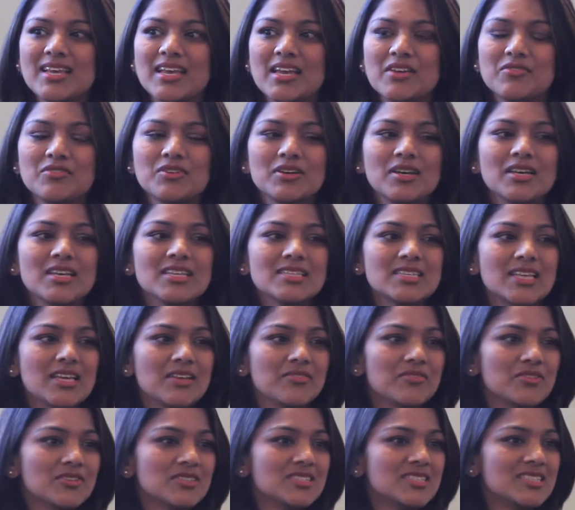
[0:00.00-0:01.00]

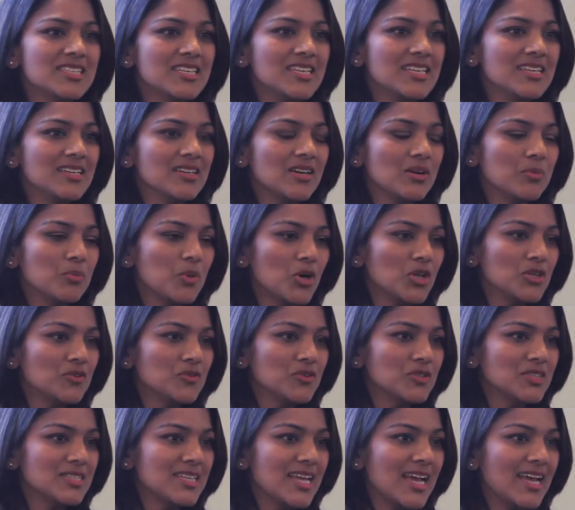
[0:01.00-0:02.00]
ever seen a
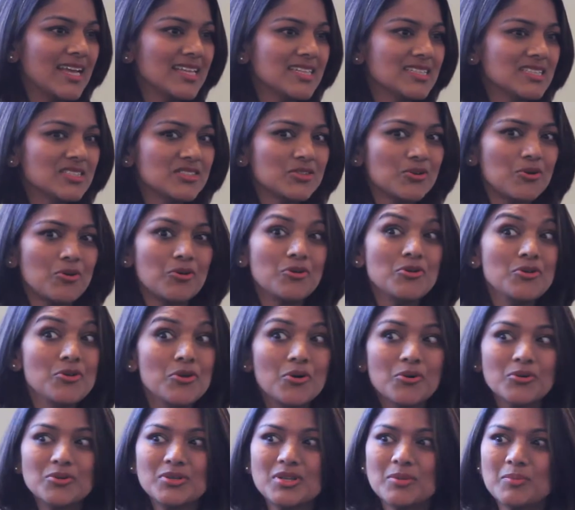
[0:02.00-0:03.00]
Bollywood dance or
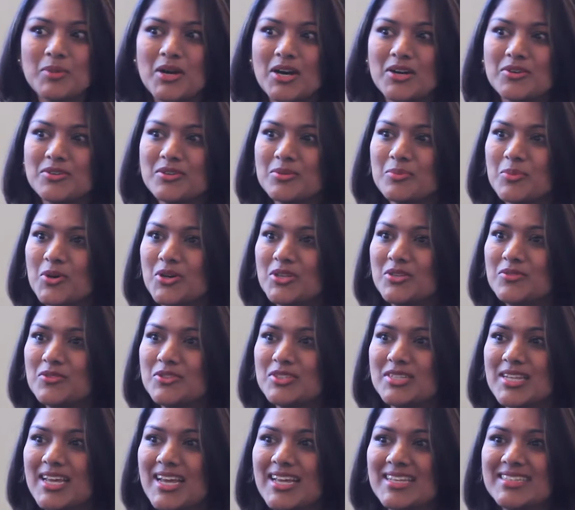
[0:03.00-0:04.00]
known about a Bollywood
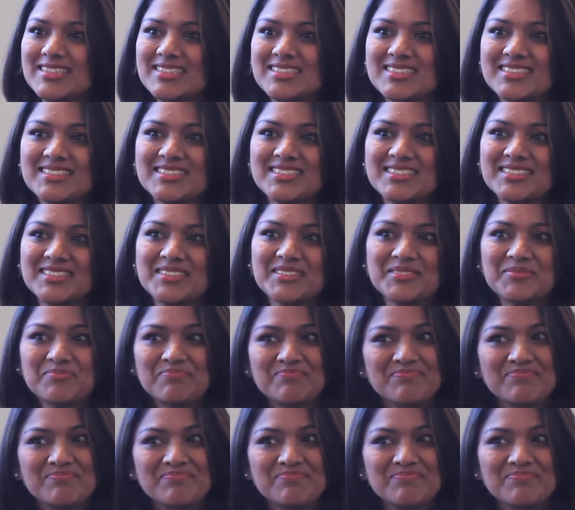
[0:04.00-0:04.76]
dance?